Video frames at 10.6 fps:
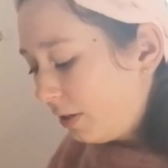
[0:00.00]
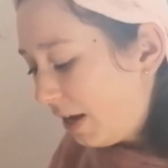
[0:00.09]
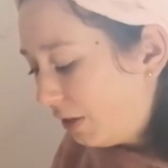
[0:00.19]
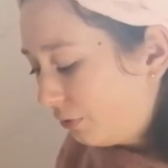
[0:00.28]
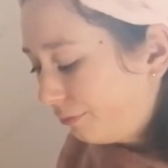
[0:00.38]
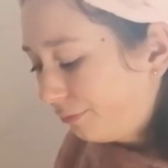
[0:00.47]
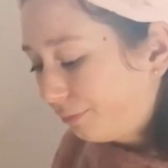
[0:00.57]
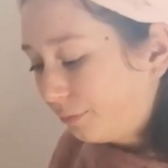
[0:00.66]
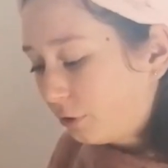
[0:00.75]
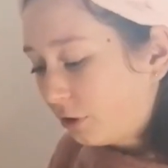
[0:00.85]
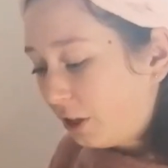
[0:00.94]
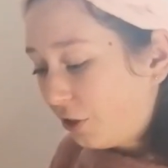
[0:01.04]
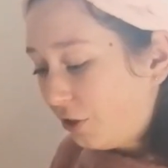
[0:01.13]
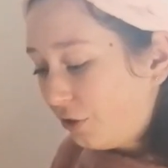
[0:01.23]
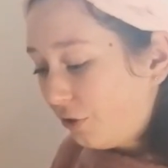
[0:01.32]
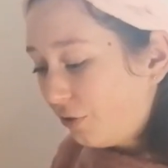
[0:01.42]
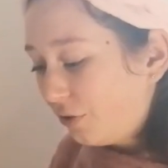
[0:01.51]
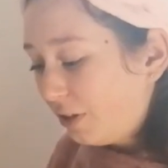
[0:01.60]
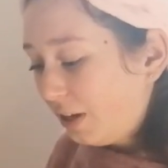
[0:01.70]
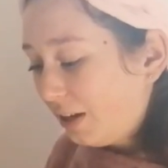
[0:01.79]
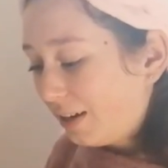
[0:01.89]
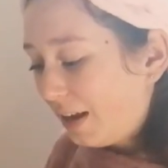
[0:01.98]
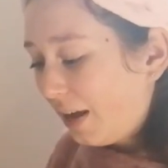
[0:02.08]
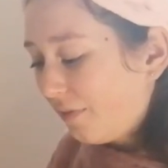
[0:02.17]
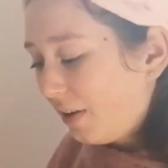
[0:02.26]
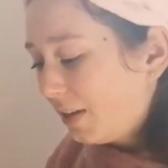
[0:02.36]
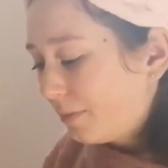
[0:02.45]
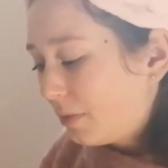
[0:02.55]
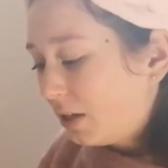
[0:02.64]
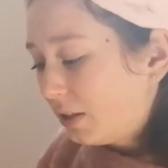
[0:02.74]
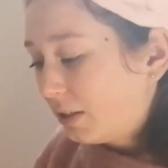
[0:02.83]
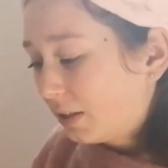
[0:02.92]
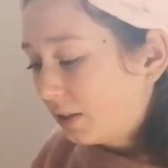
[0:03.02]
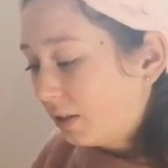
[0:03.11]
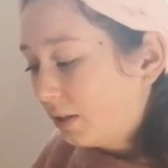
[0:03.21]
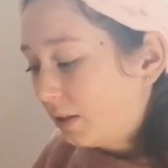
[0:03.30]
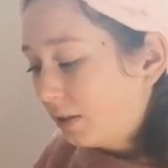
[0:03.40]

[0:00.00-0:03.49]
now I'm going to use the clay face mask.